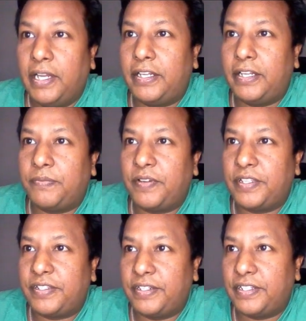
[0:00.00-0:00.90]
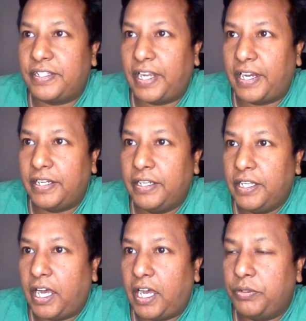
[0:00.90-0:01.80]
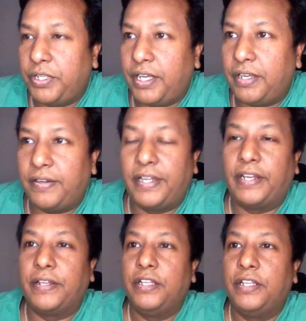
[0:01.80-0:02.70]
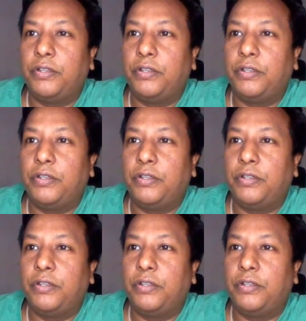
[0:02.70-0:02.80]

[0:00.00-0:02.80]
Let us first understand how they are written.